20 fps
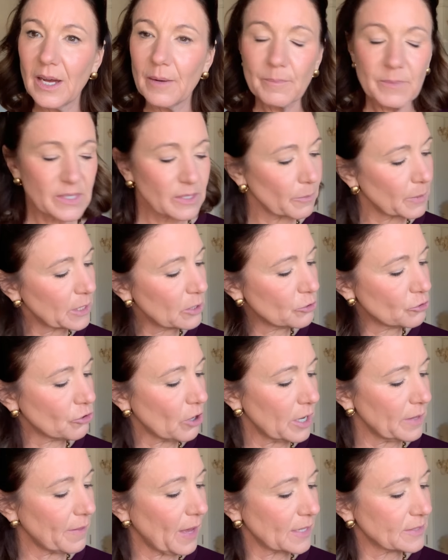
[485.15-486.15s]
So we could
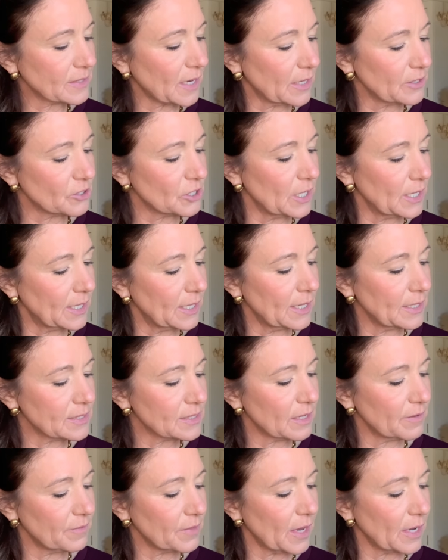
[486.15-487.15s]
try that actually. Let's
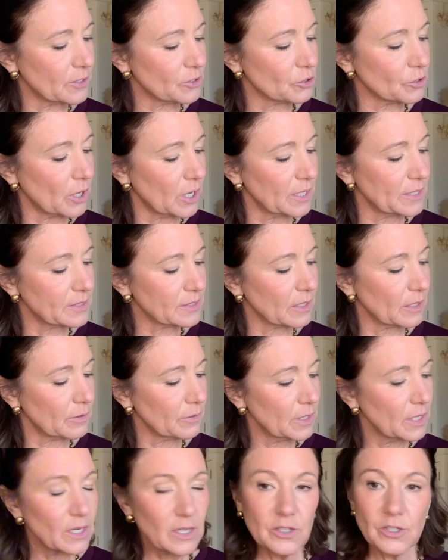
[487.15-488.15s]
give that a try. So
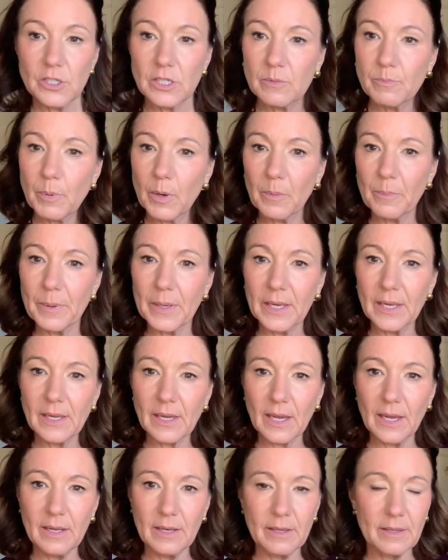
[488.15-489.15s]
just popping
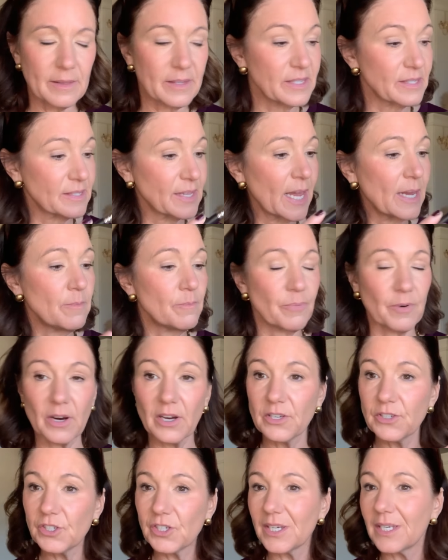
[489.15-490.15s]
the same
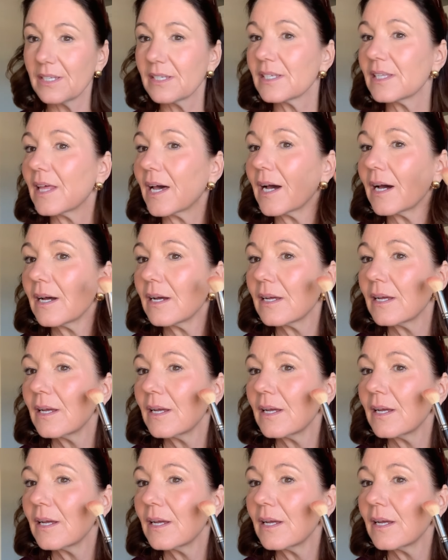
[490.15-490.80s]
brush into that.